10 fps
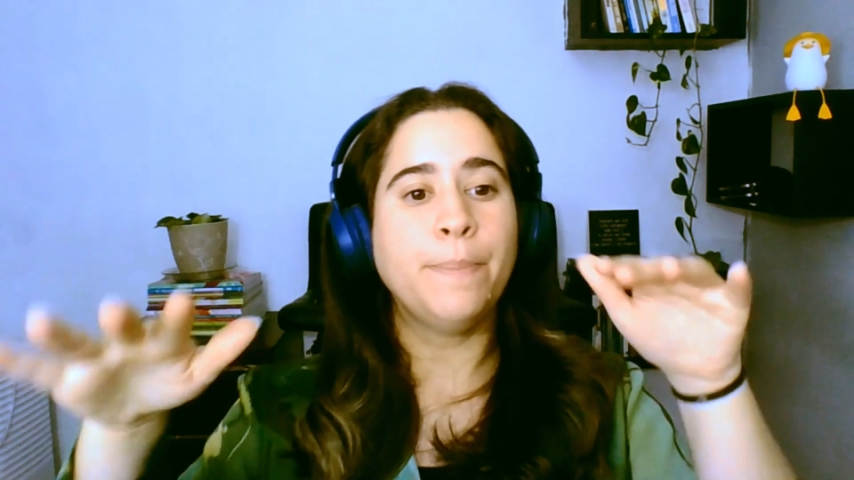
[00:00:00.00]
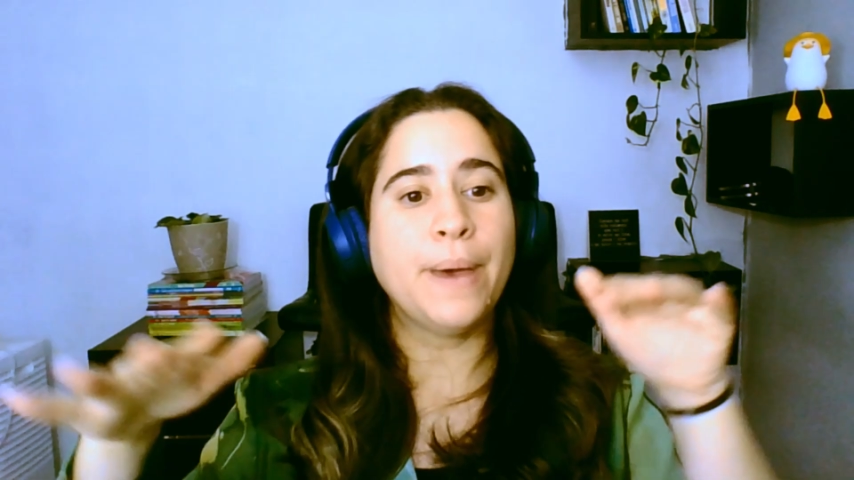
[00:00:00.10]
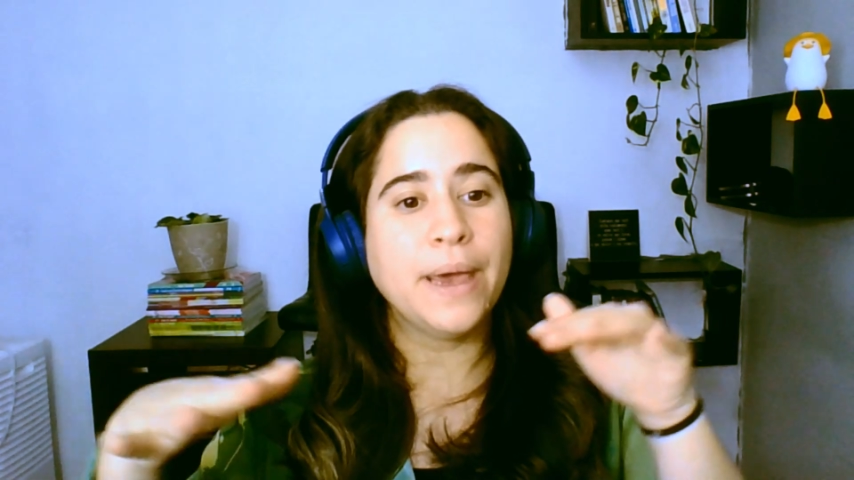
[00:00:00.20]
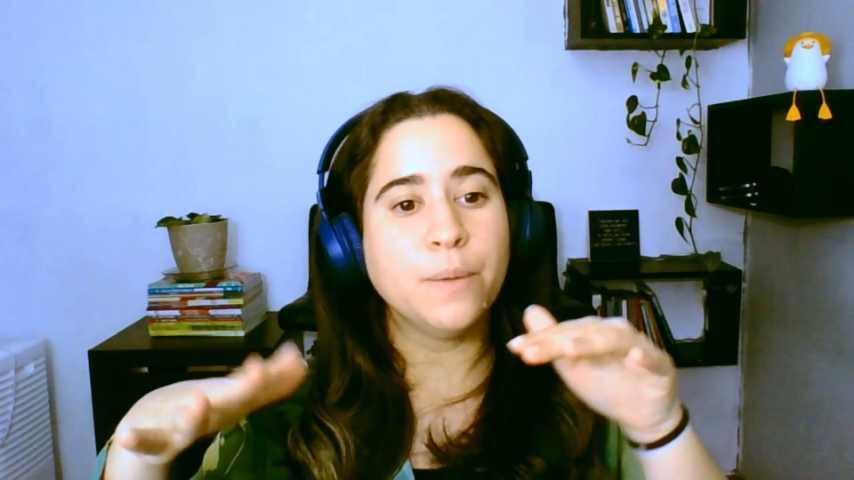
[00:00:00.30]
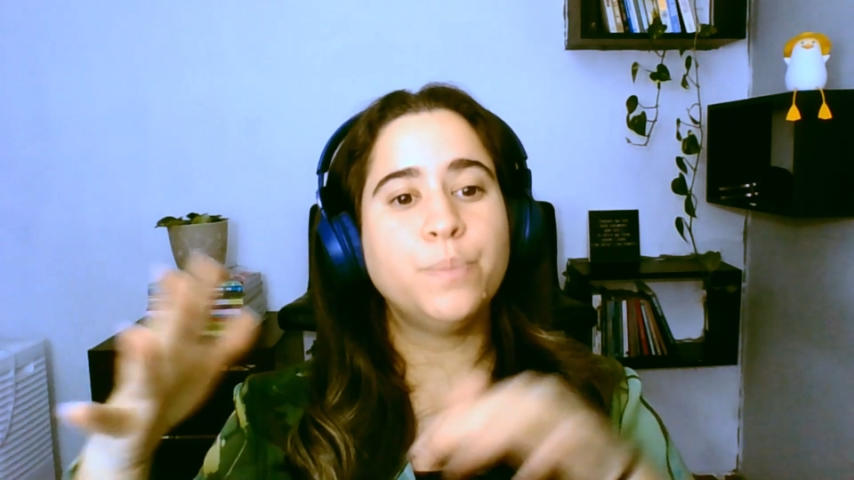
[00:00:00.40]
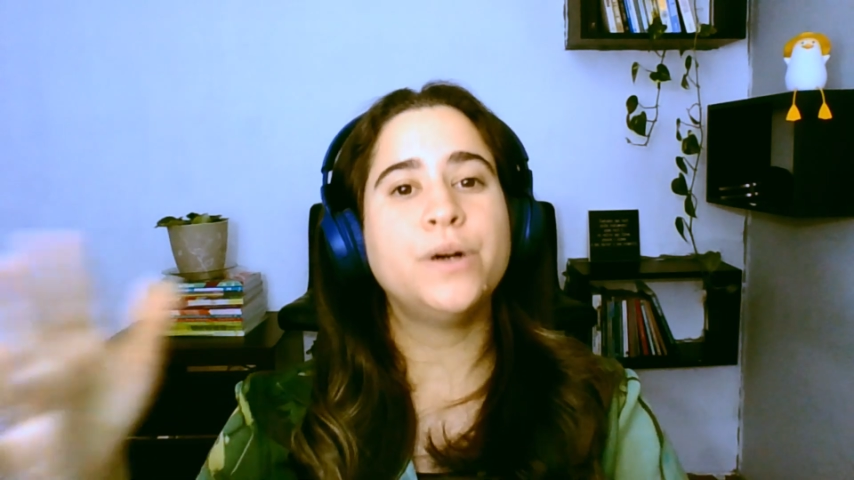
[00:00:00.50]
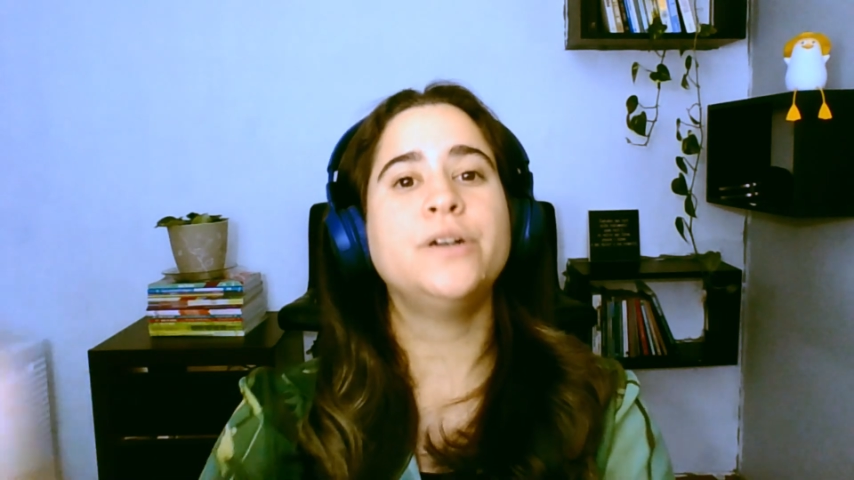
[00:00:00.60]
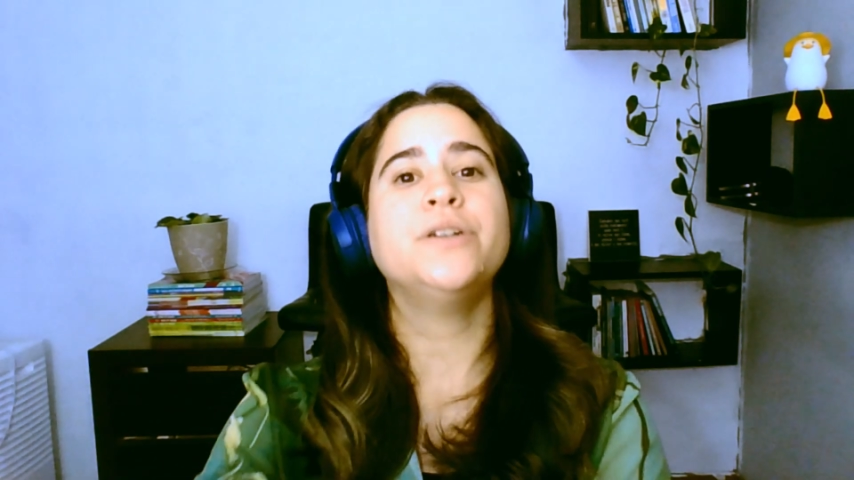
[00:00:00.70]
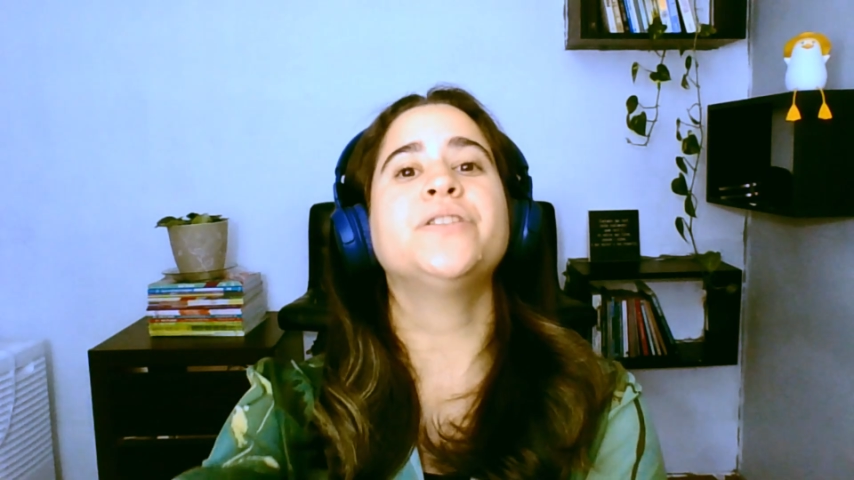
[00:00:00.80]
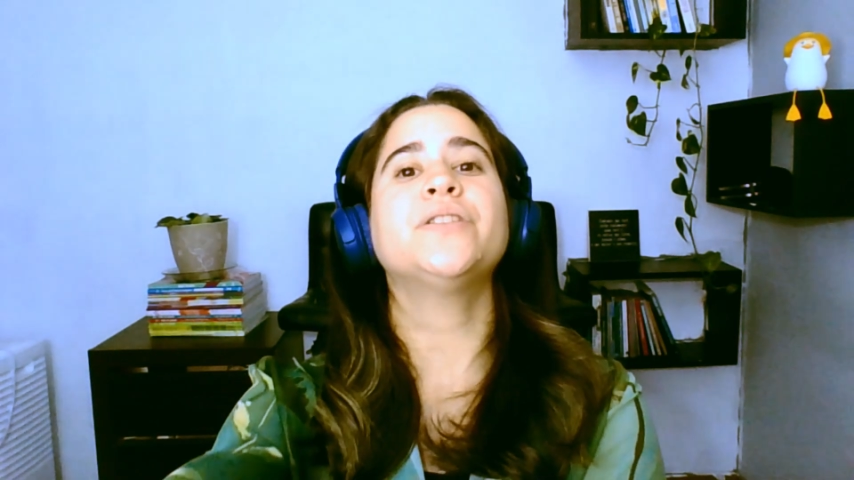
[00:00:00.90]

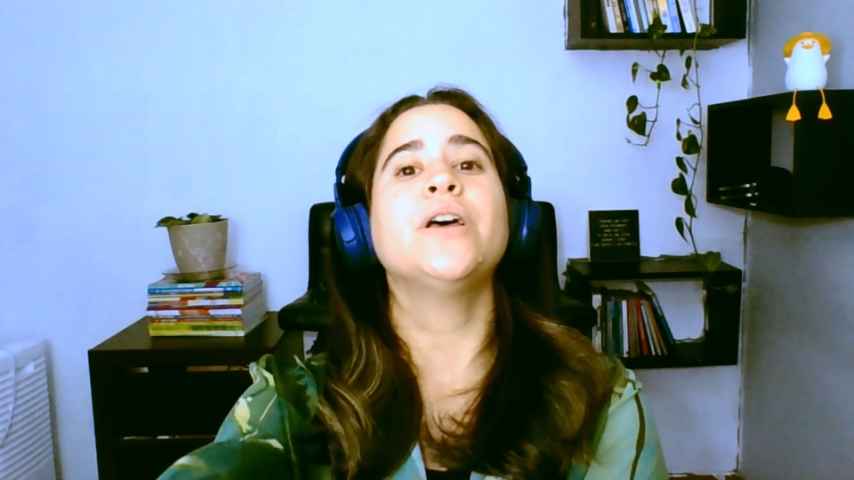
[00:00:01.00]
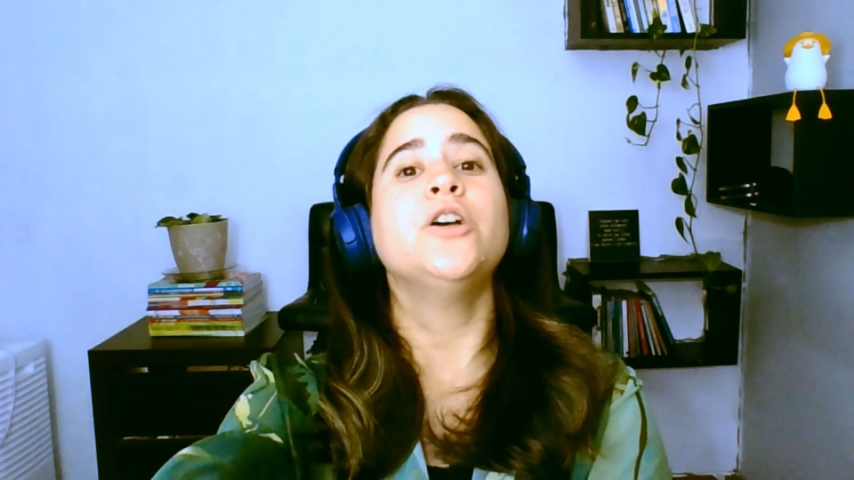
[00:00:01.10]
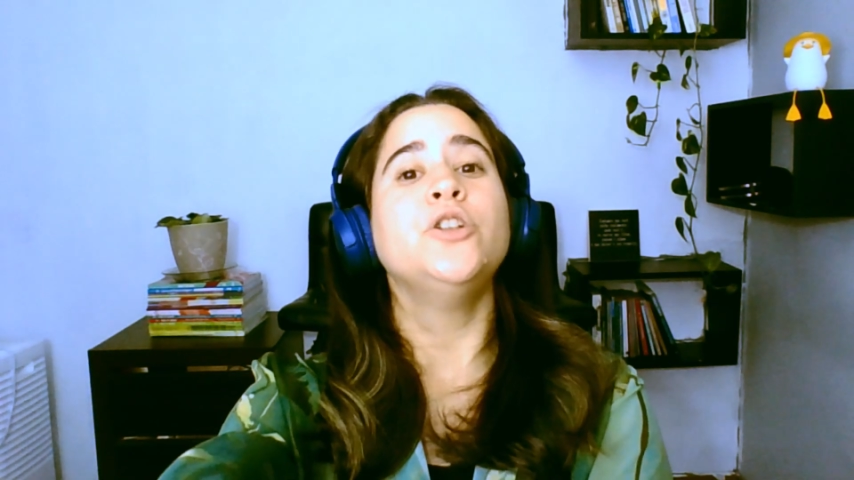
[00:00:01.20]
papers,